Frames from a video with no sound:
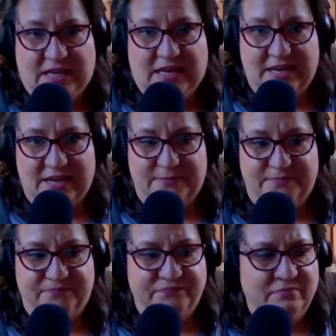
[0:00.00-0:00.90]

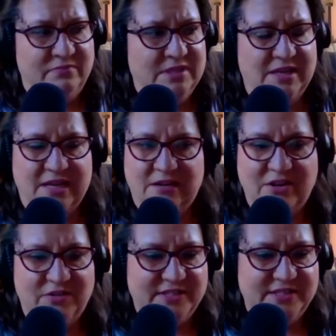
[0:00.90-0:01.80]
Um, I don't
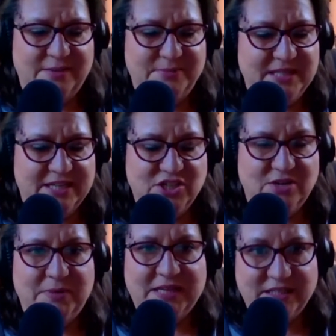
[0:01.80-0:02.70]
know the subsection,
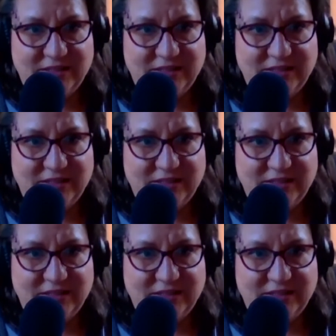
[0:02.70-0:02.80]
but